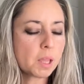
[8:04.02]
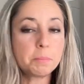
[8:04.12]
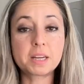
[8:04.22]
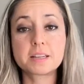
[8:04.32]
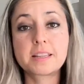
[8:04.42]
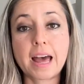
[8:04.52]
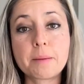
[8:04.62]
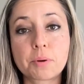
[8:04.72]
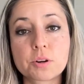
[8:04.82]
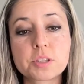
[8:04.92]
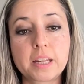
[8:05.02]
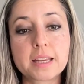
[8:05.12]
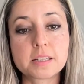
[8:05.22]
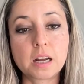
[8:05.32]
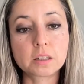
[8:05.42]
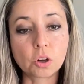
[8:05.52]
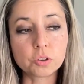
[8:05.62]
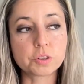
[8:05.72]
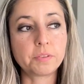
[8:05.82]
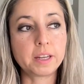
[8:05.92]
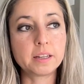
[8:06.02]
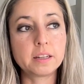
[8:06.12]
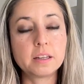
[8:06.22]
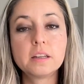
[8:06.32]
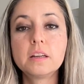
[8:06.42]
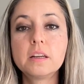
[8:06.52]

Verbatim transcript: because that person has not cultivated